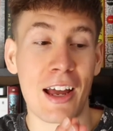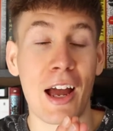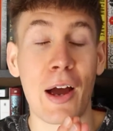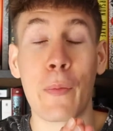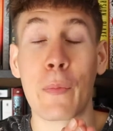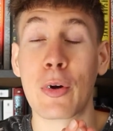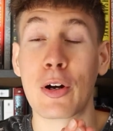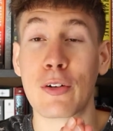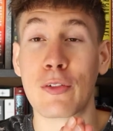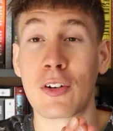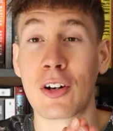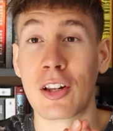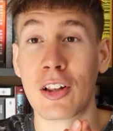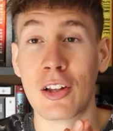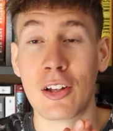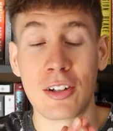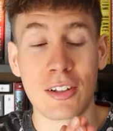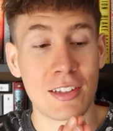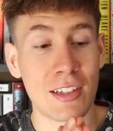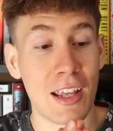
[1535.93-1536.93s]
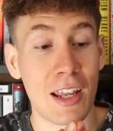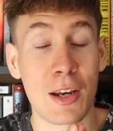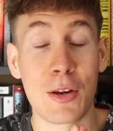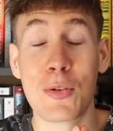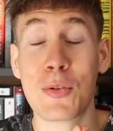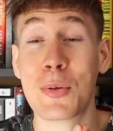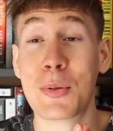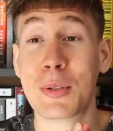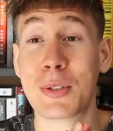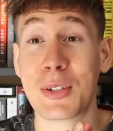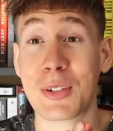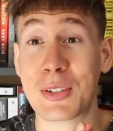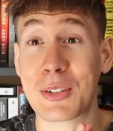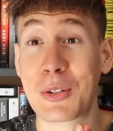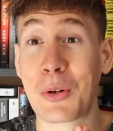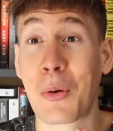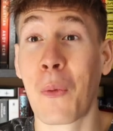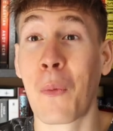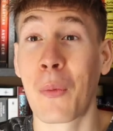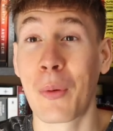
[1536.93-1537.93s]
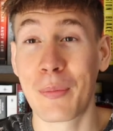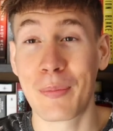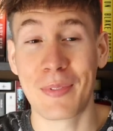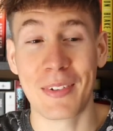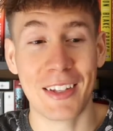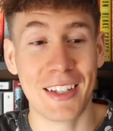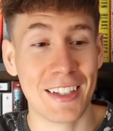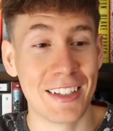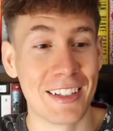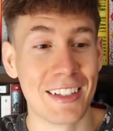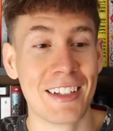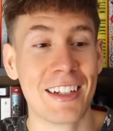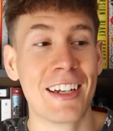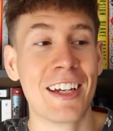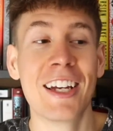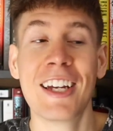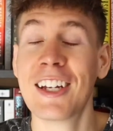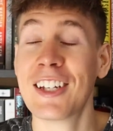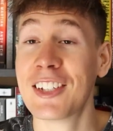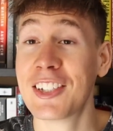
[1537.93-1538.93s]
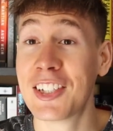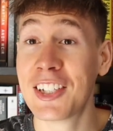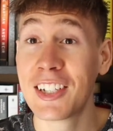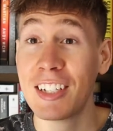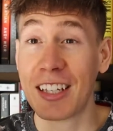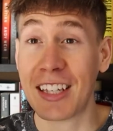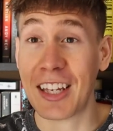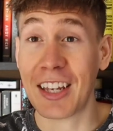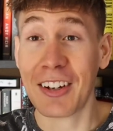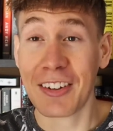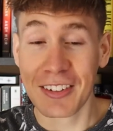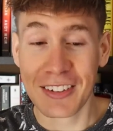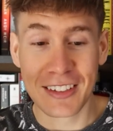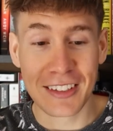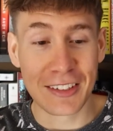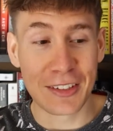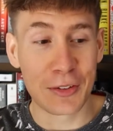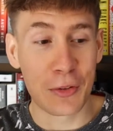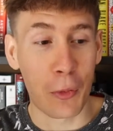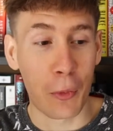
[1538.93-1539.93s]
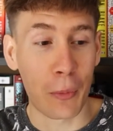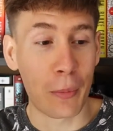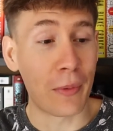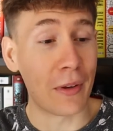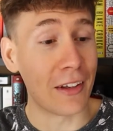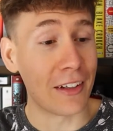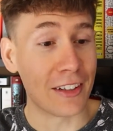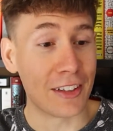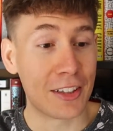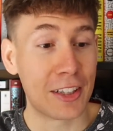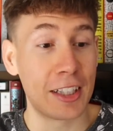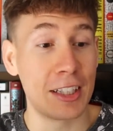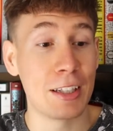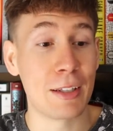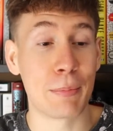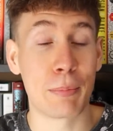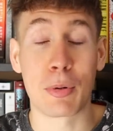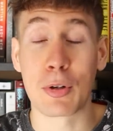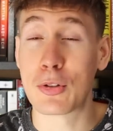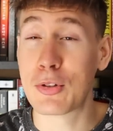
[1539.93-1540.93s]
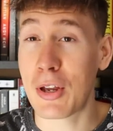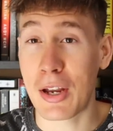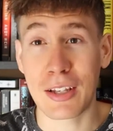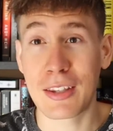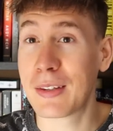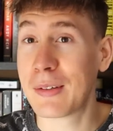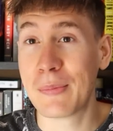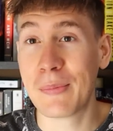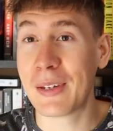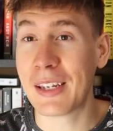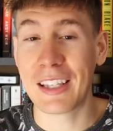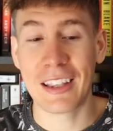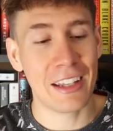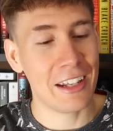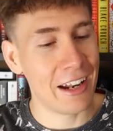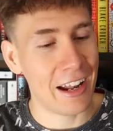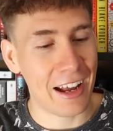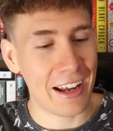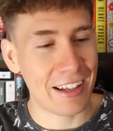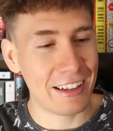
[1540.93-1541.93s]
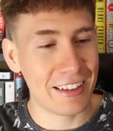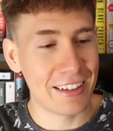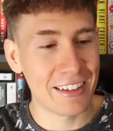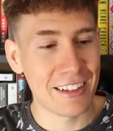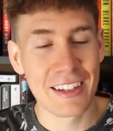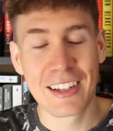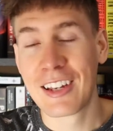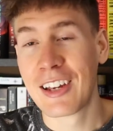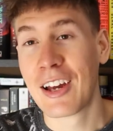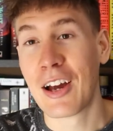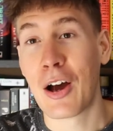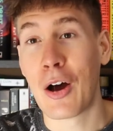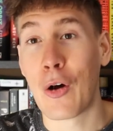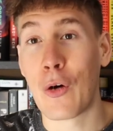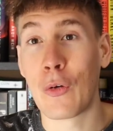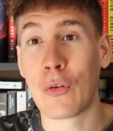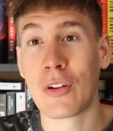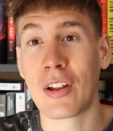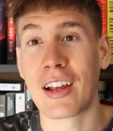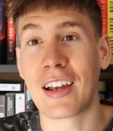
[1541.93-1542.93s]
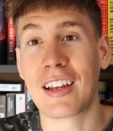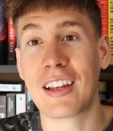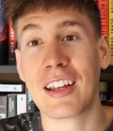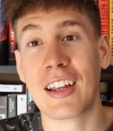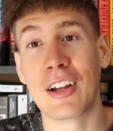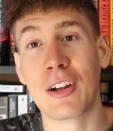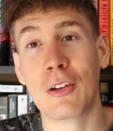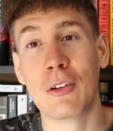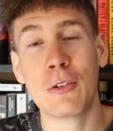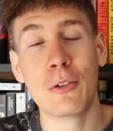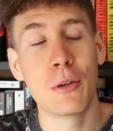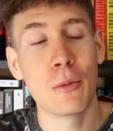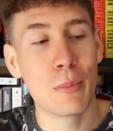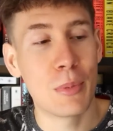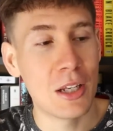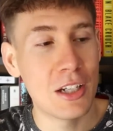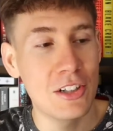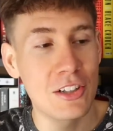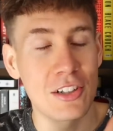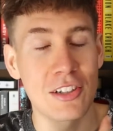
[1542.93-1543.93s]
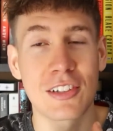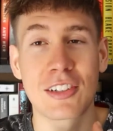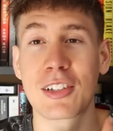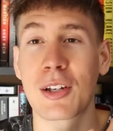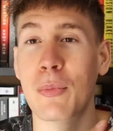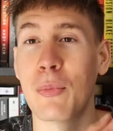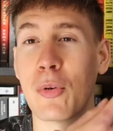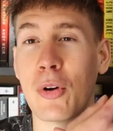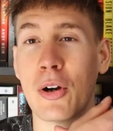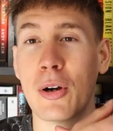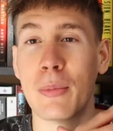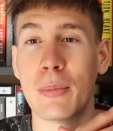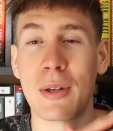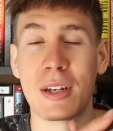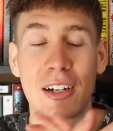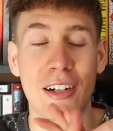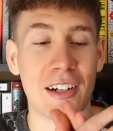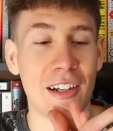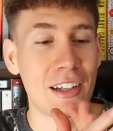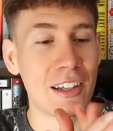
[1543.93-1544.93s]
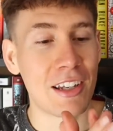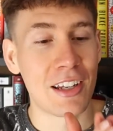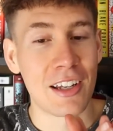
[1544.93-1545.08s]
I went over and looked, and it was a scorpion. She had killed the scorpion. She protected me in the night. I'll like include a picture somewhere up here.